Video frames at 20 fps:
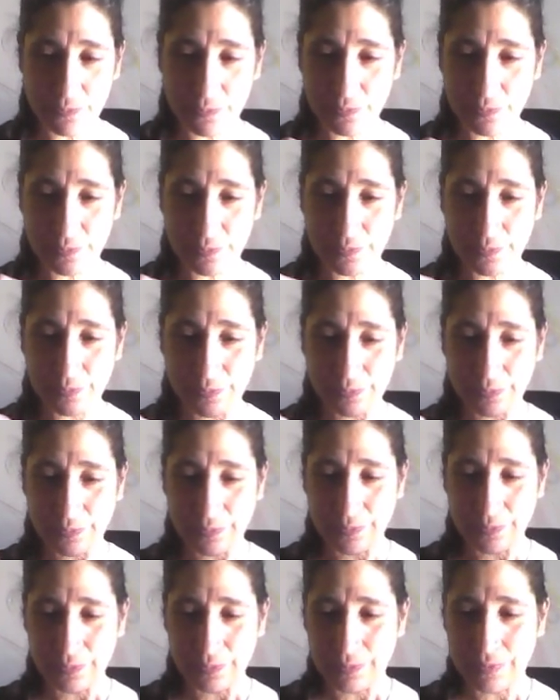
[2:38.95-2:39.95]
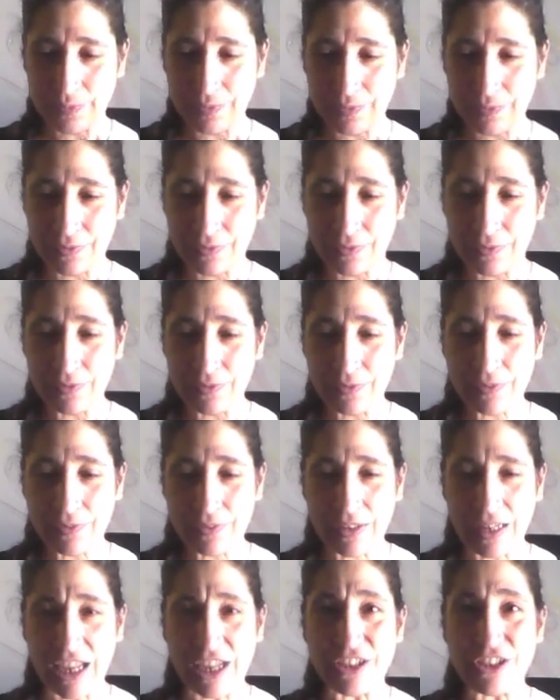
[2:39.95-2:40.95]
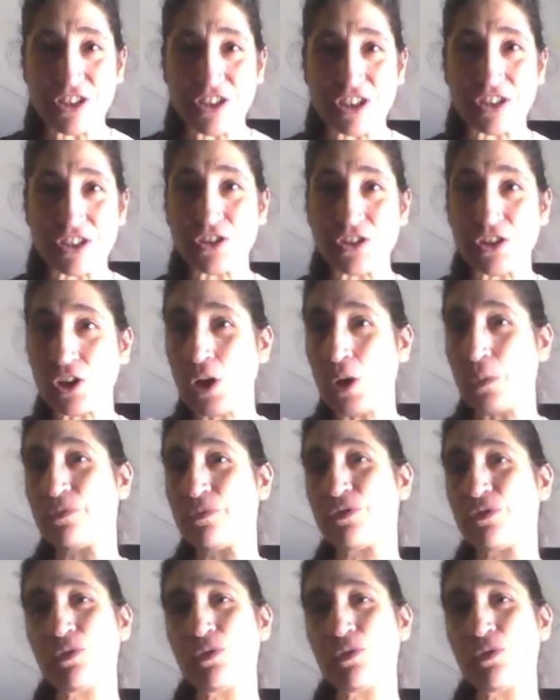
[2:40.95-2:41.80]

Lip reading: And so when I ask God what next